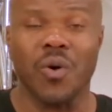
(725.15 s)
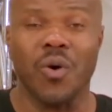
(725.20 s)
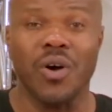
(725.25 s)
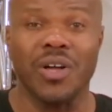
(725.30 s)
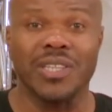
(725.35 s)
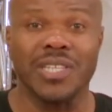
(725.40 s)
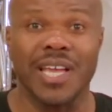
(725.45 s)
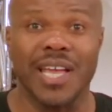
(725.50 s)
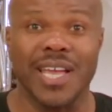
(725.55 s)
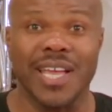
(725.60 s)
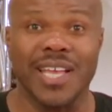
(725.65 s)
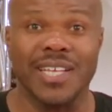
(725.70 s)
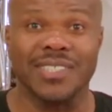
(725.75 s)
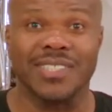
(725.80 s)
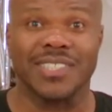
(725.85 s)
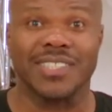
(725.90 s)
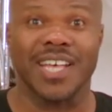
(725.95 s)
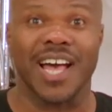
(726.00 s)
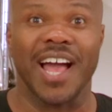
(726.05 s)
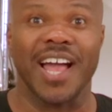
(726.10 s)
on the
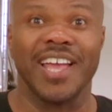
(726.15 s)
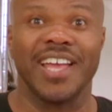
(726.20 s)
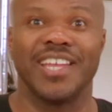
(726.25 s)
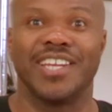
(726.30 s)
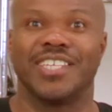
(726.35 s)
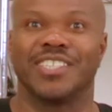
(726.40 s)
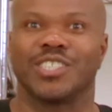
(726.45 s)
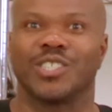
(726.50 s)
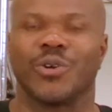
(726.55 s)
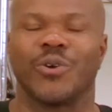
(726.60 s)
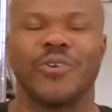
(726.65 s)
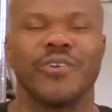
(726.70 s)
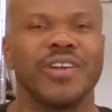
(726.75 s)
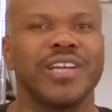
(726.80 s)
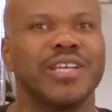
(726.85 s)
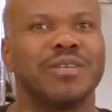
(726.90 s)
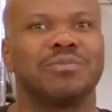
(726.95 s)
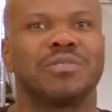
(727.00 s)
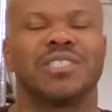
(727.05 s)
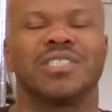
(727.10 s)
inside, and this
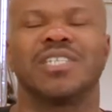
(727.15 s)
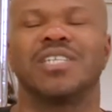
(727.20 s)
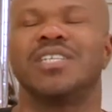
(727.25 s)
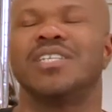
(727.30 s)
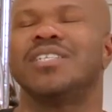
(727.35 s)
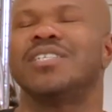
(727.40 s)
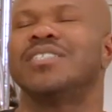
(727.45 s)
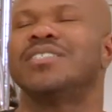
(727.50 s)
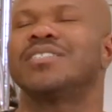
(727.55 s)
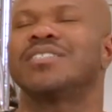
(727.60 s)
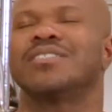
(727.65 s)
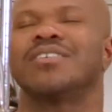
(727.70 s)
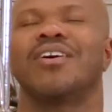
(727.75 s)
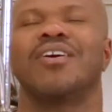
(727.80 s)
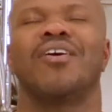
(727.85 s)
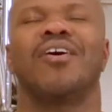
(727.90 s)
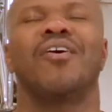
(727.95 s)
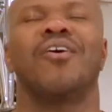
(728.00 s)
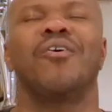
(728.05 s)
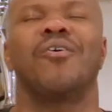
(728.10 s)
cream cheese.
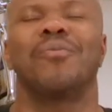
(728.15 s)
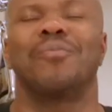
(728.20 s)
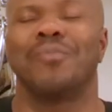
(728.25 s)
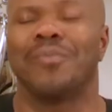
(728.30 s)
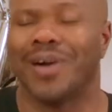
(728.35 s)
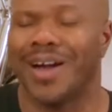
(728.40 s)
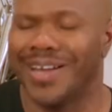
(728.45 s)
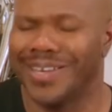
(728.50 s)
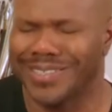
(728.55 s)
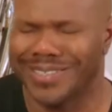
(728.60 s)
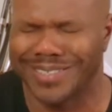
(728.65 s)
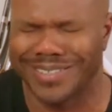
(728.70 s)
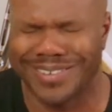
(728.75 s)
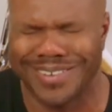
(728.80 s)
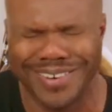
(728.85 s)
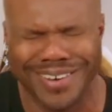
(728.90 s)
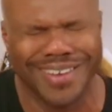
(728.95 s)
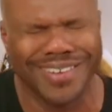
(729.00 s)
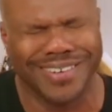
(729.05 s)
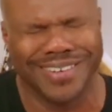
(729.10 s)
Oh my
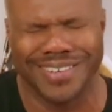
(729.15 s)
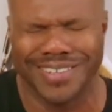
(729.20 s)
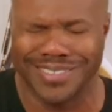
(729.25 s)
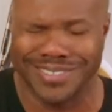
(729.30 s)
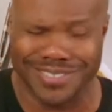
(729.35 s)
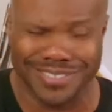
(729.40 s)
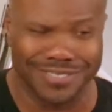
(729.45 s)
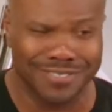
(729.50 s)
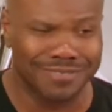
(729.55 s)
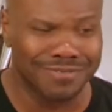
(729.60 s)
goodness.